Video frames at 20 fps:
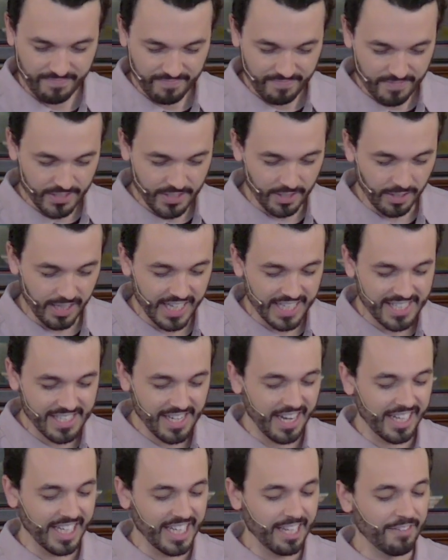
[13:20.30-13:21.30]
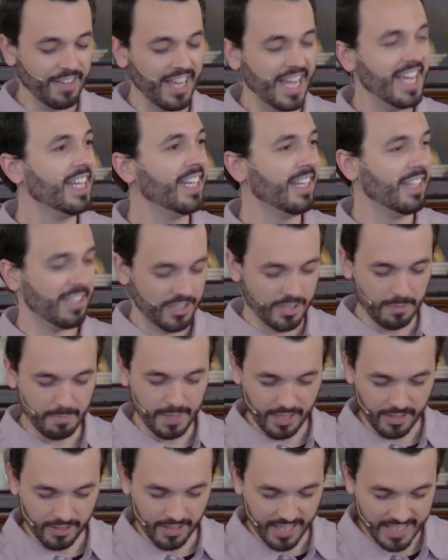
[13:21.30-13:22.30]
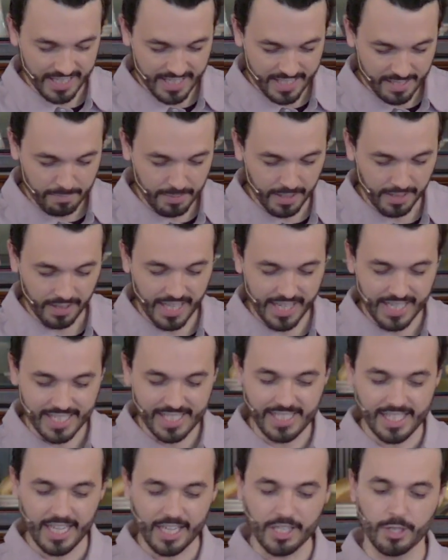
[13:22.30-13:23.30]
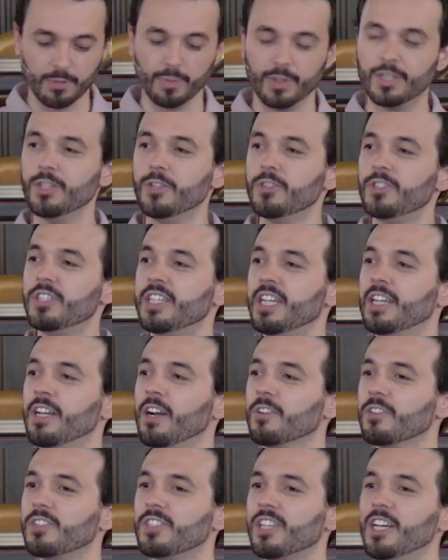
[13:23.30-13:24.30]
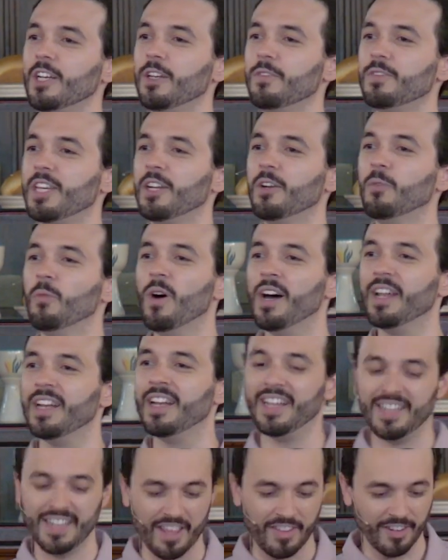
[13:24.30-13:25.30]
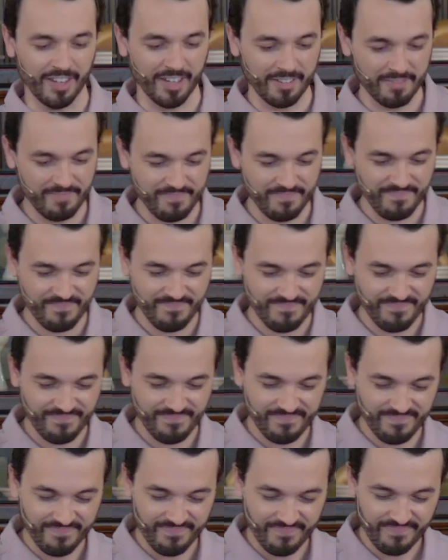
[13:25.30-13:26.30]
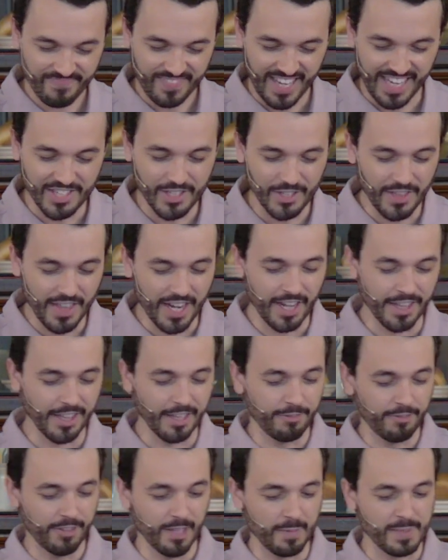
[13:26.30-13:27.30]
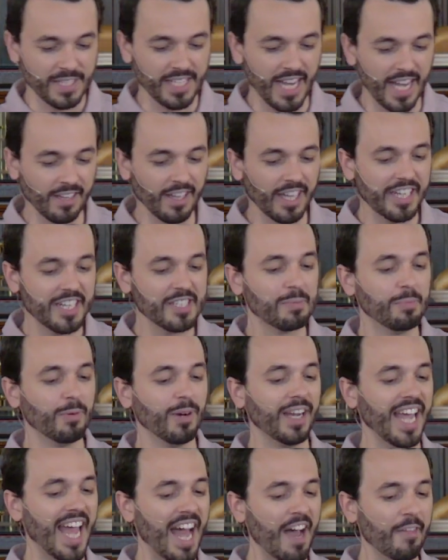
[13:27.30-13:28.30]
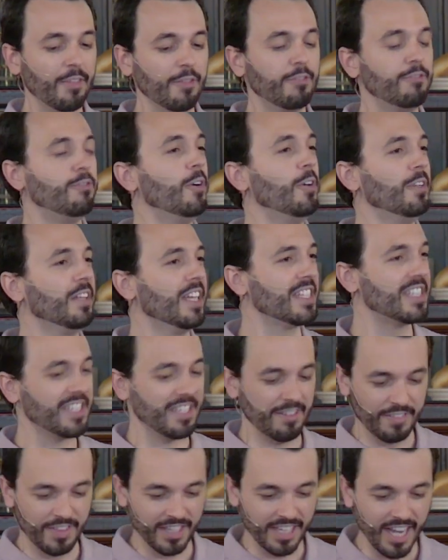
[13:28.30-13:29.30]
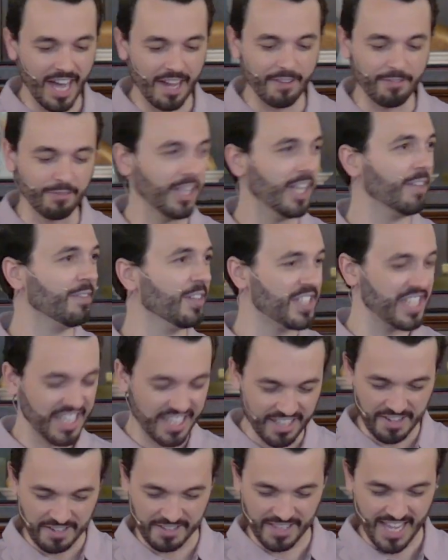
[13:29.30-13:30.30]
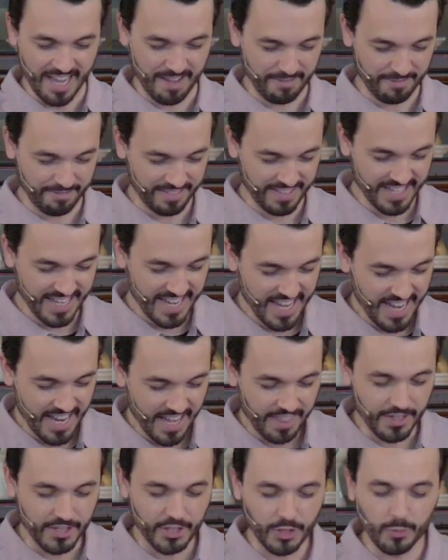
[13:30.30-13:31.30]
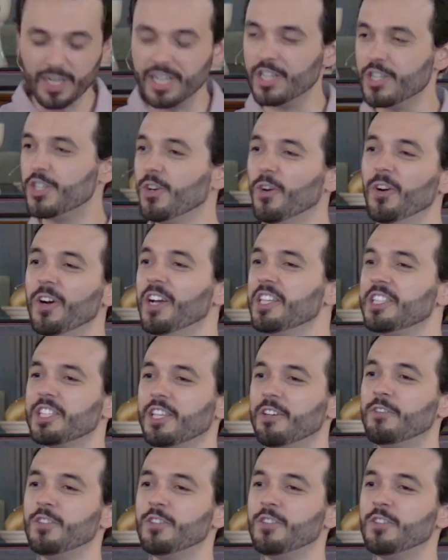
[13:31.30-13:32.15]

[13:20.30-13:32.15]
So let us not give in to bitterness, but let us seek to reduce it in ourselves and in one another. And so then on the flip side, let us bring out the fullness of the God flavors in our life, the sweet joys of